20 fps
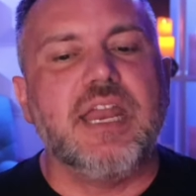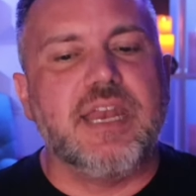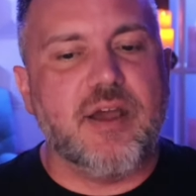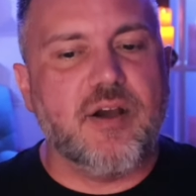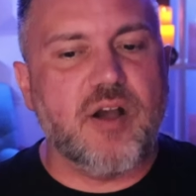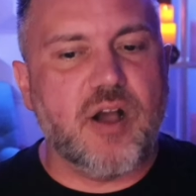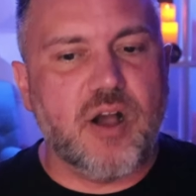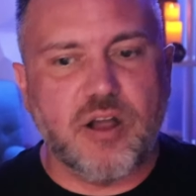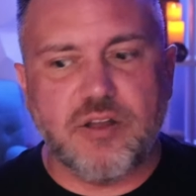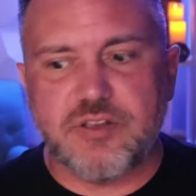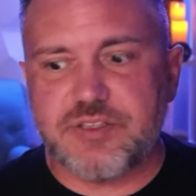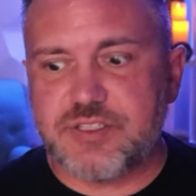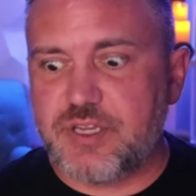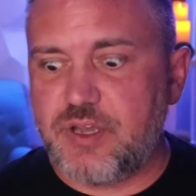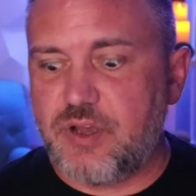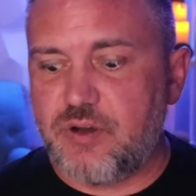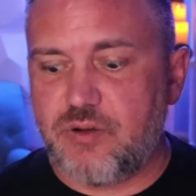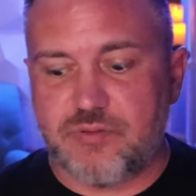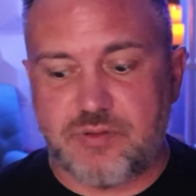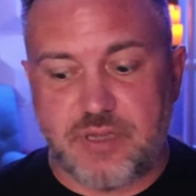Now,
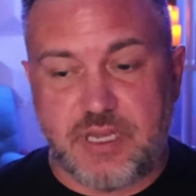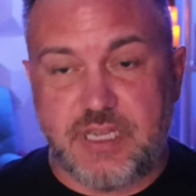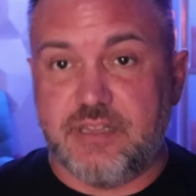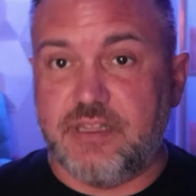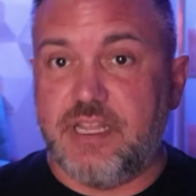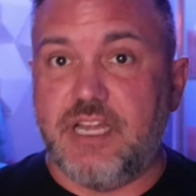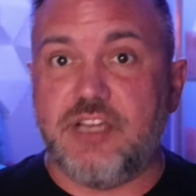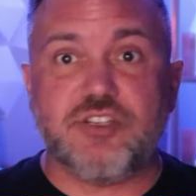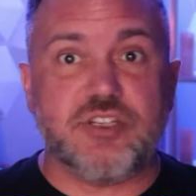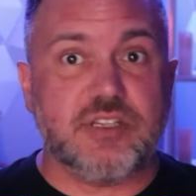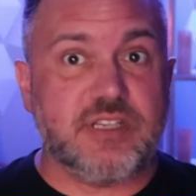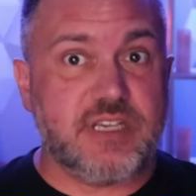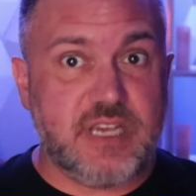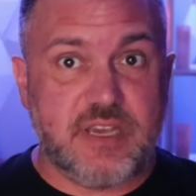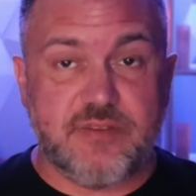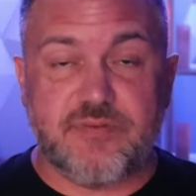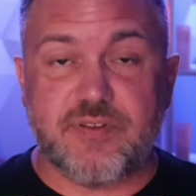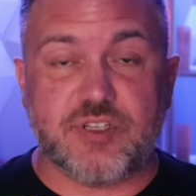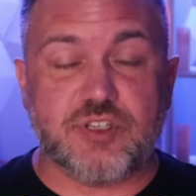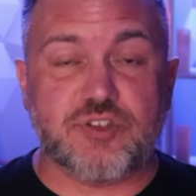also,
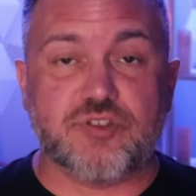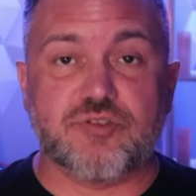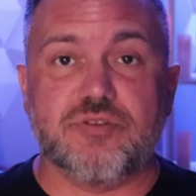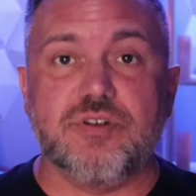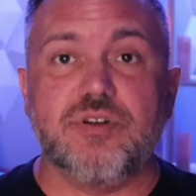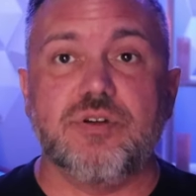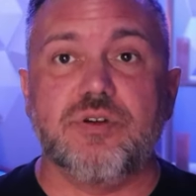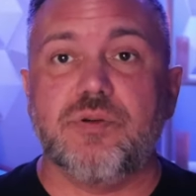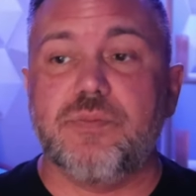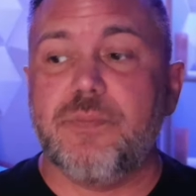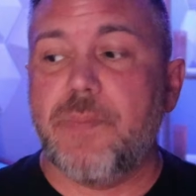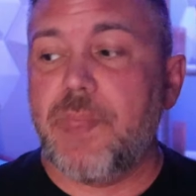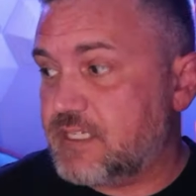allegedly, if it's true,